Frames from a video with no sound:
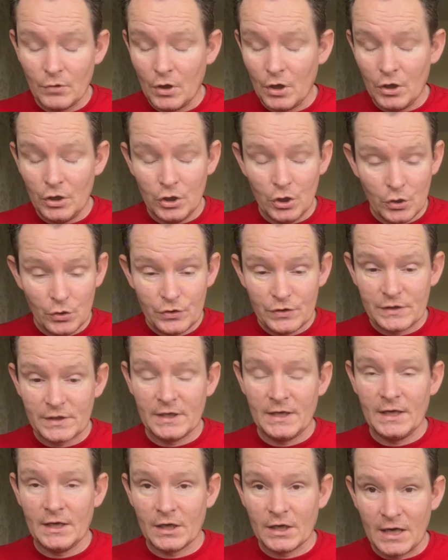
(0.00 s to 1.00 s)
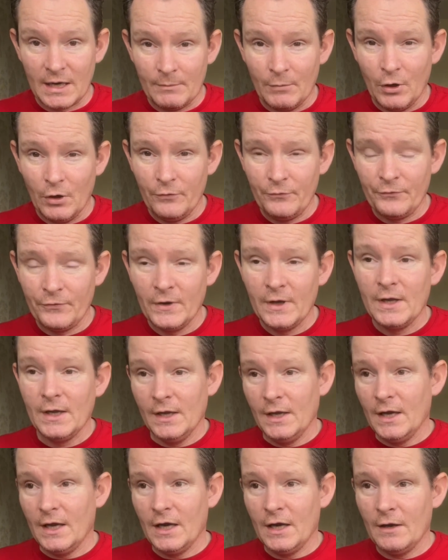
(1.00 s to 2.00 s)
loose. It had come off.
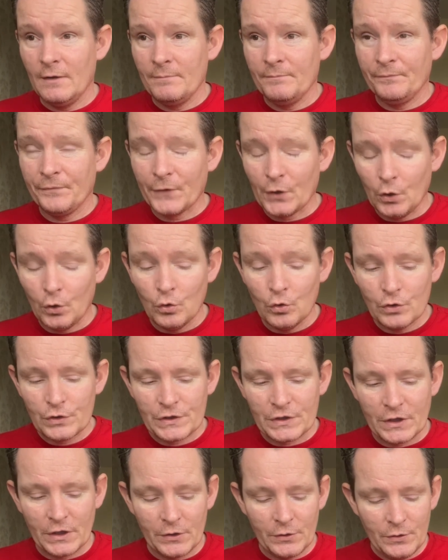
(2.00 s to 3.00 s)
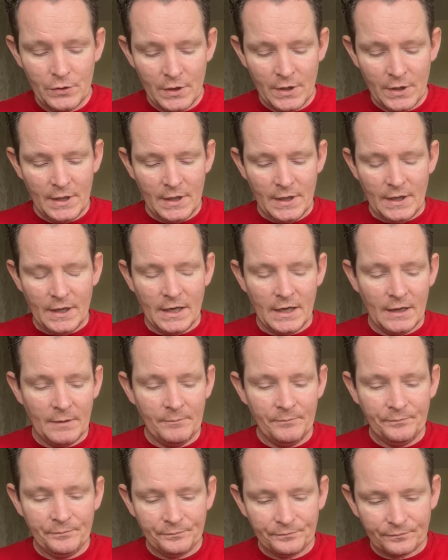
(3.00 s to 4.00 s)
Also,
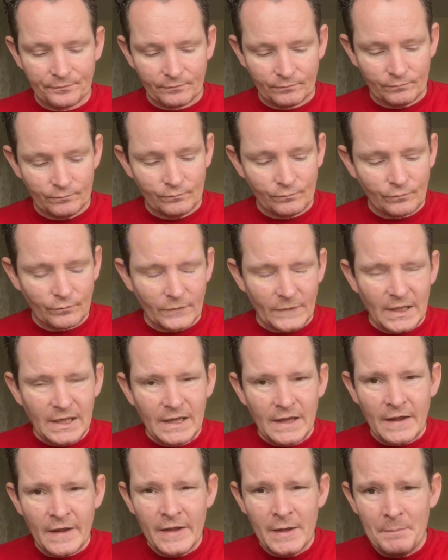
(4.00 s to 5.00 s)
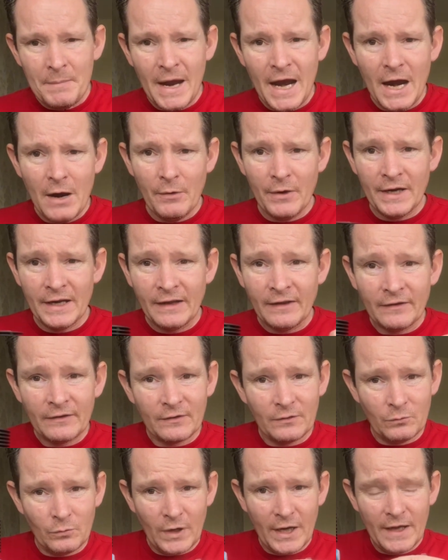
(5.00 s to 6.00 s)
the bearings,
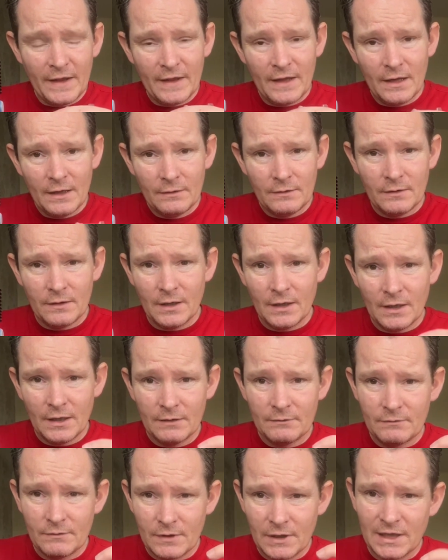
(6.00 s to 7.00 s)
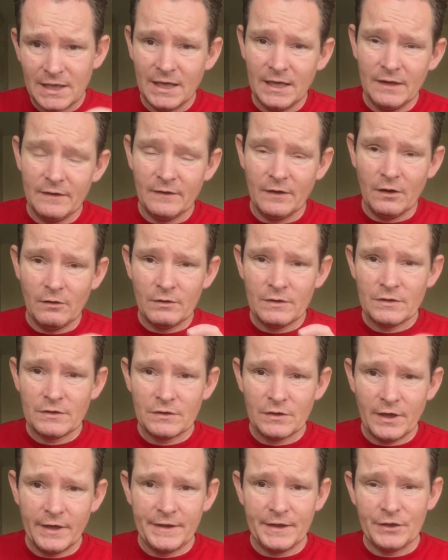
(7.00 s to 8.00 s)
where the gears are
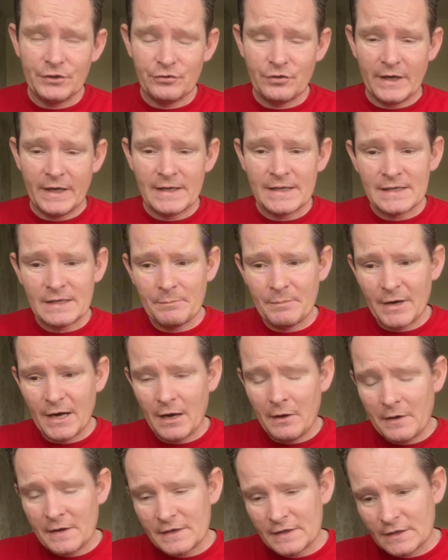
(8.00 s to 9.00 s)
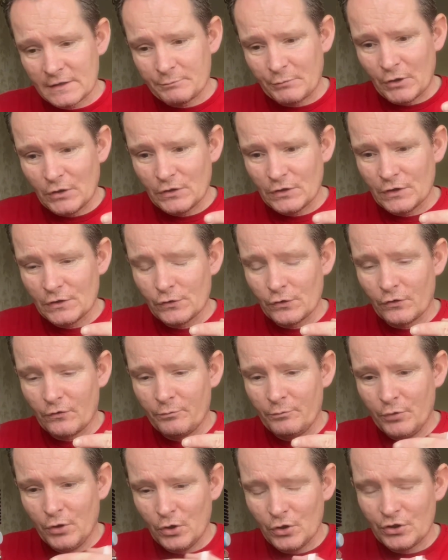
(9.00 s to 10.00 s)
inside the trans, the bearings are supposed to sort
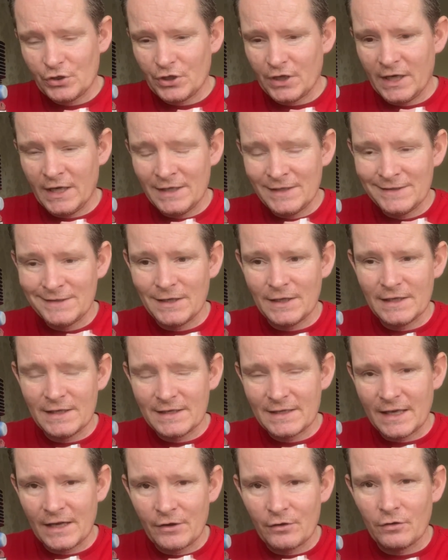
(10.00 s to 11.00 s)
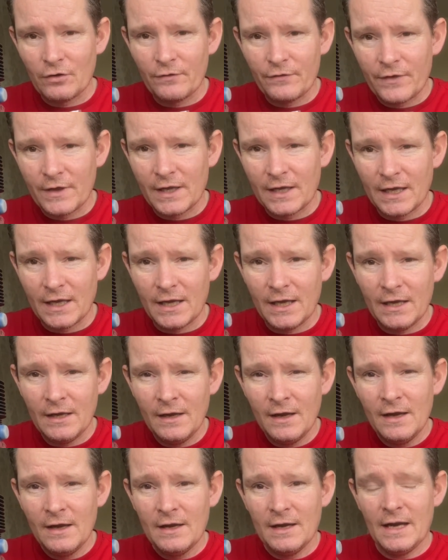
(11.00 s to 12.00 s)
of push into the center of the gear
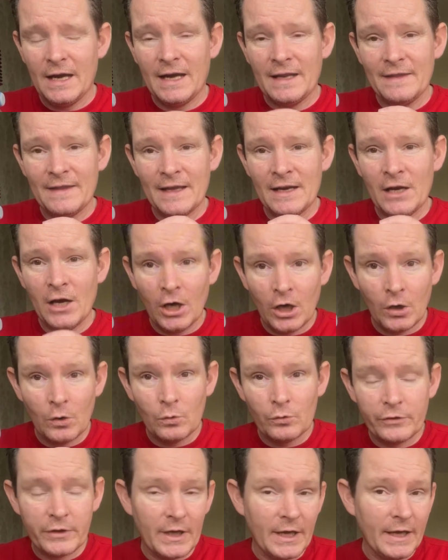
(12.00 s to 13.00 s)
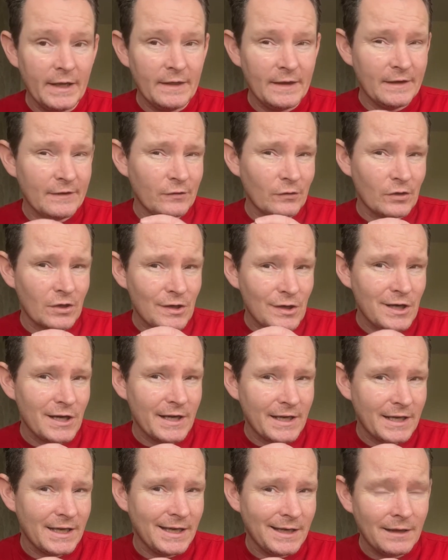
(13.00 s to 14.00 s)
and then hold there. They sort of
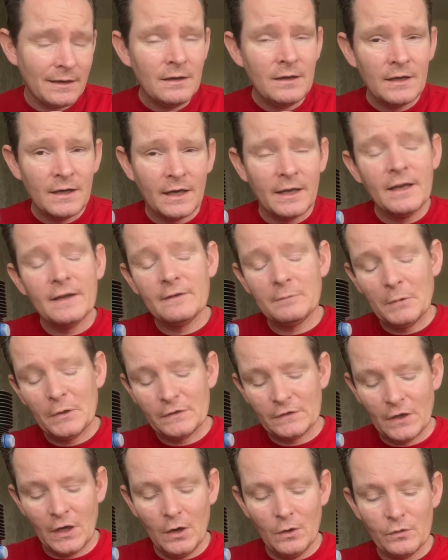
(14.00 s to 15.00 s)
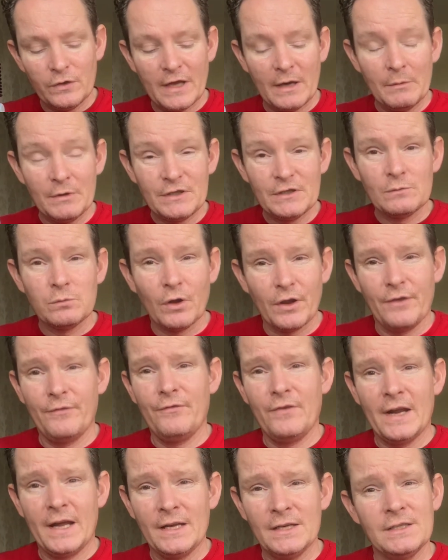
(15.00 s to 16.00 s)
click in and they're supposed to hold there, which is what the
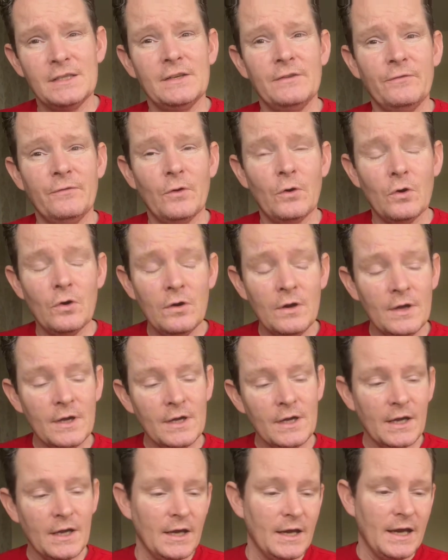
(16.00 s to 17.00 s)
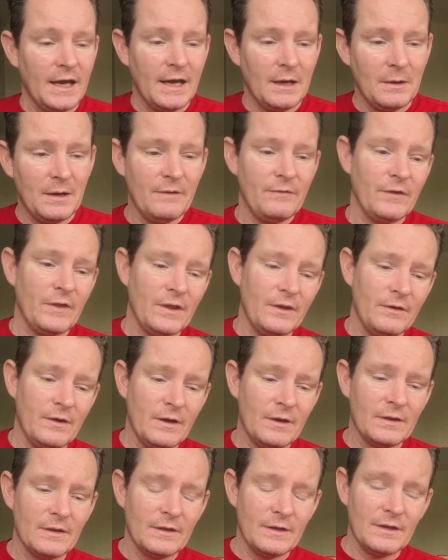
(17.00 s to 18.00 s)
flange is for. However,
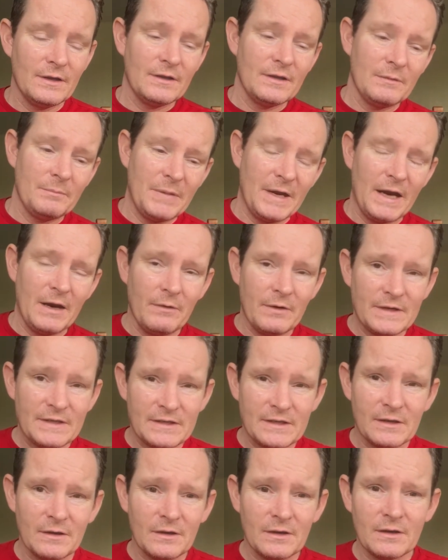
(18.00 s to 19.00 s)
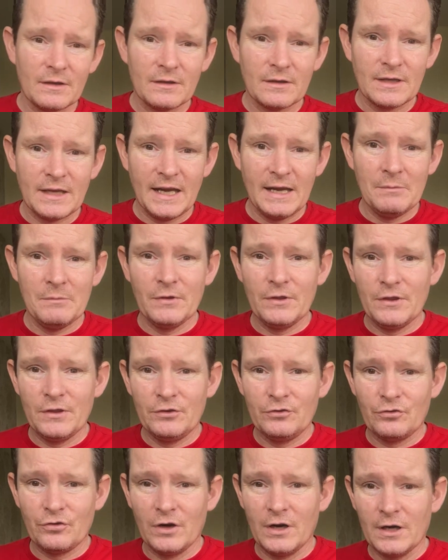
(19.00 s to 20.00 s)
the bearings that came with the
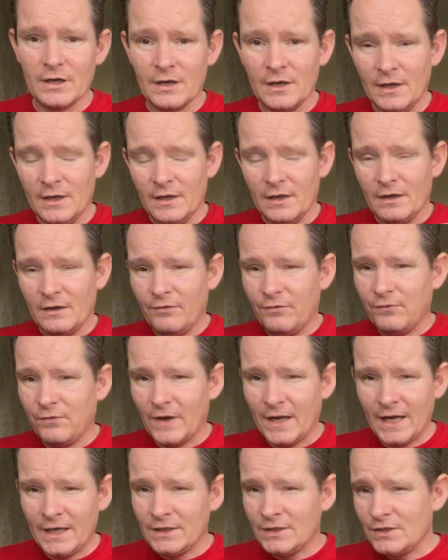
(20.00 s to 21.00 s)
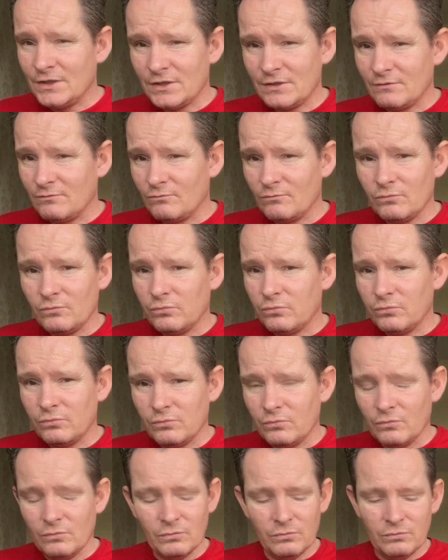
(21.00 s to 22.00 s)
truck, the flange,
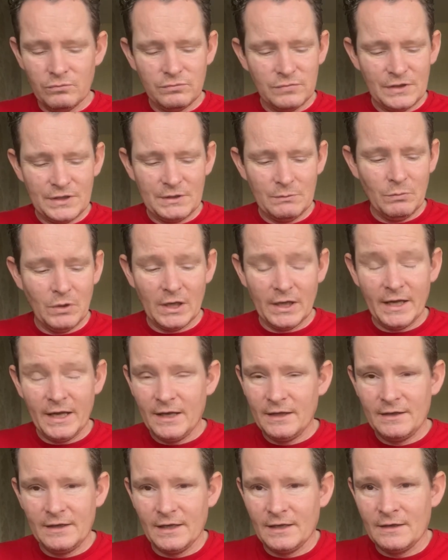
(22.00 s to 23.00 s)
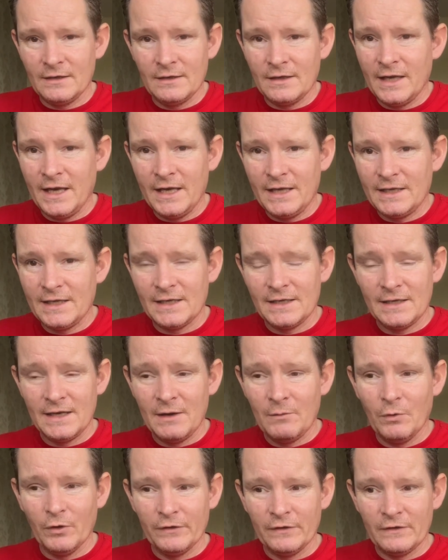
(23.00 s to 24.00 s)
well, it
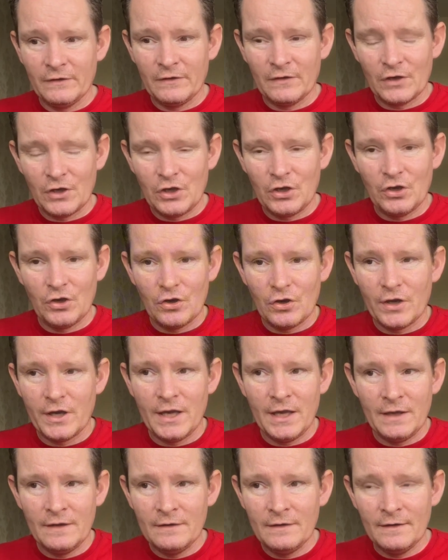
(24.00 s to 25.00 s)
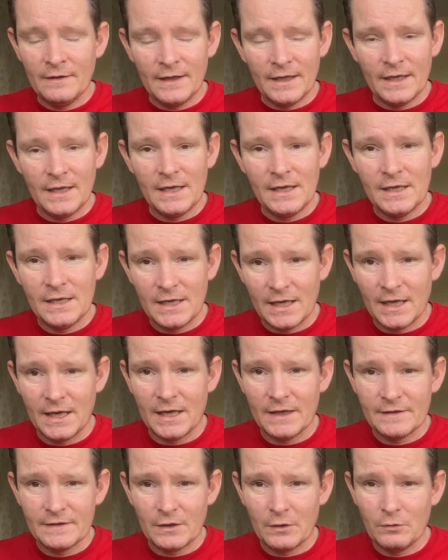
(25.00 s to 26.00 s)
wasn't secure in the
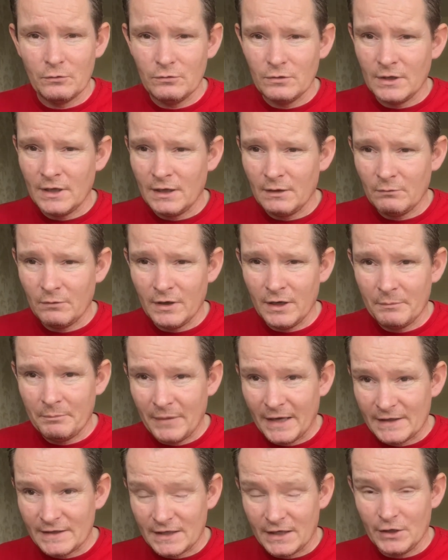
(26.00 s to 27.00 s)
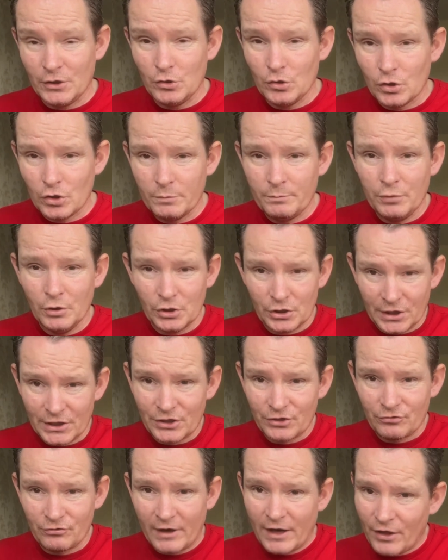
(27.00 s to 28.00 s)
gear, so it basically, you could push it
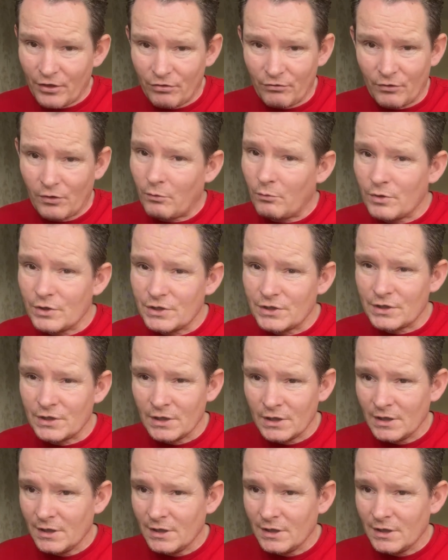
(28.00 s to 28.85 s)
straight through, which,